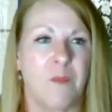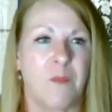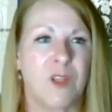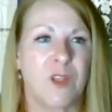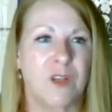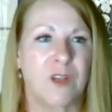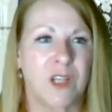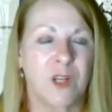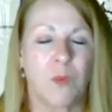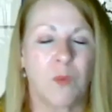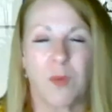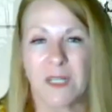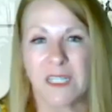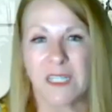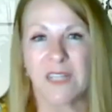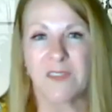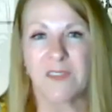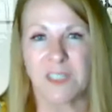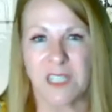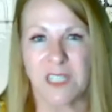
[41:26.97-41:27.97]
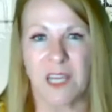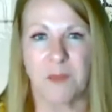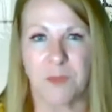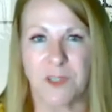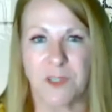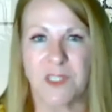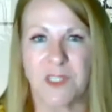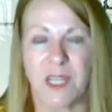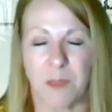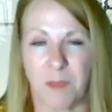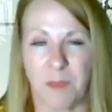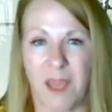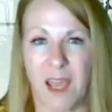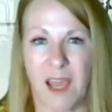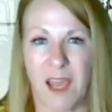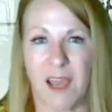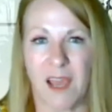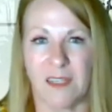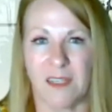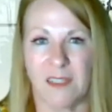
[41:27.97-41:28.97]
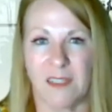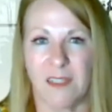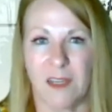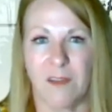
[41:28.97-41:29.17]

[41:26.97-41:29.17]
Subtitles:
you're going to want to leave a 10% pad